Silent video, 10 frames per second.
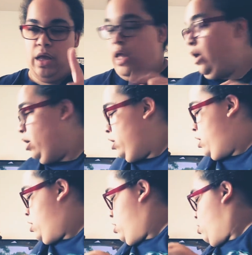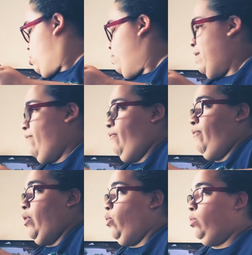Hang on, let's use my
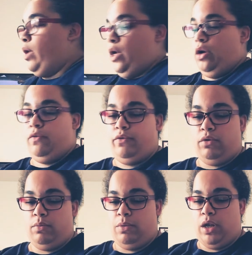phone here for a